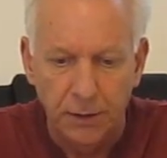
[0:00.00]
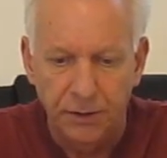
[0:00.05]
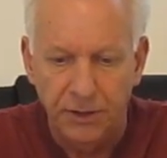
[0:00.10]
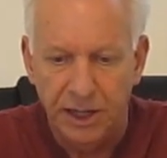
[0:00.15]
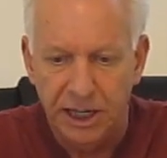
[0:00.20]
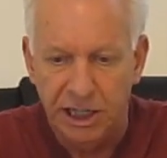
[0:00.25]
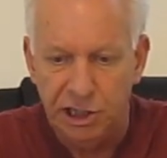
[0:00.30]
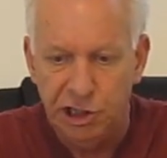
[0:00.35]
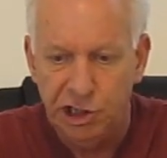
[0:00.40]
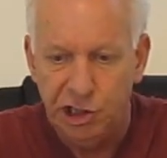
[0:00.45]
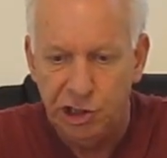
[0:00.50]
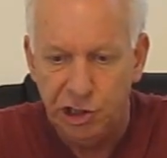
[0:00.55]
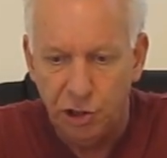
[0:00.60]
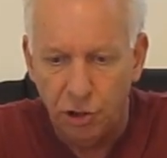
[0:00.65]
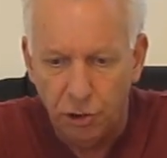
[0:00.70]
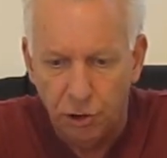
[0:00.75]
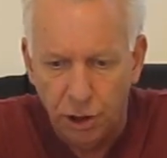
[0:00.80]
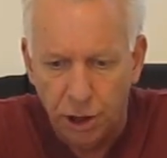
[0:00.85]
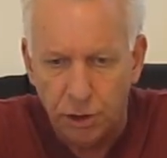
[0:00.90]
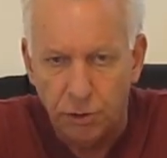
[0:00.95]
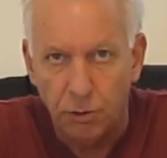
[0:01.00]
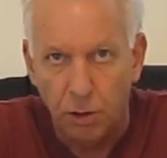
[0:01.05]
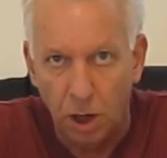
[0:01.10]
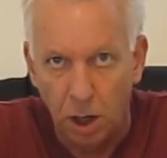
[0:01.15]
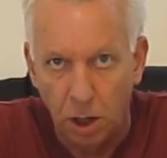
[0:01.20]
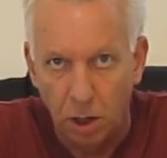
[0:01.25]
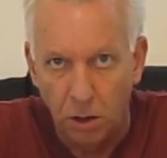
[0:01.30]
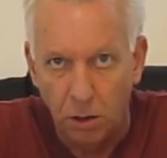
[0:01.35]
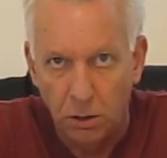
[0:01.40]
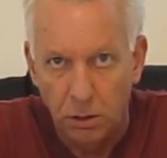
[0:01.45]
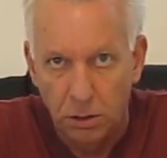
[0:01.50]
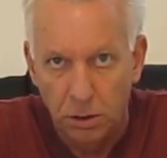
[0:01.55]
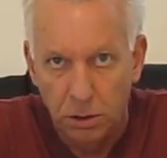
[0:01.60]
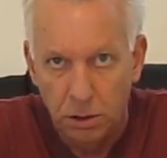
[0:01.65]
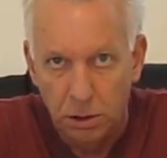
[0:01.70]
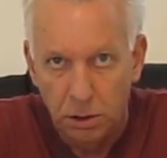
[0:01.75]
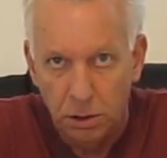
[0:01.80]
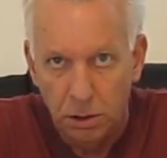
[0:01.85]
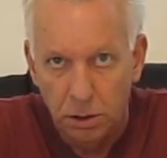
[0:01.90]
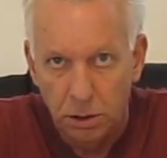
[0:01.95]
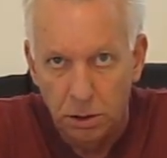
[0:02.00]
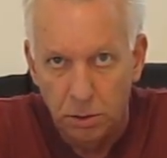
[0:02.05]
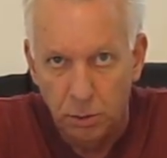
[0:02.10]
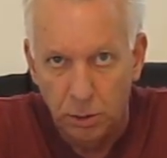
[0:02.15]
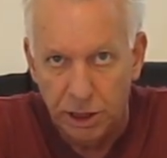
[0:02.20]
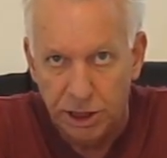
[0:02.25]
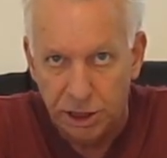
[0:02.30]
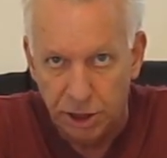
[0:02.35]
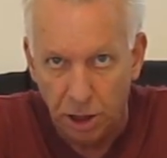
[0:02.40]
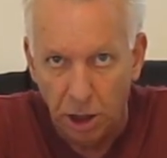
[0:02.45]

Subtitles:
The Sure-to-Grow, which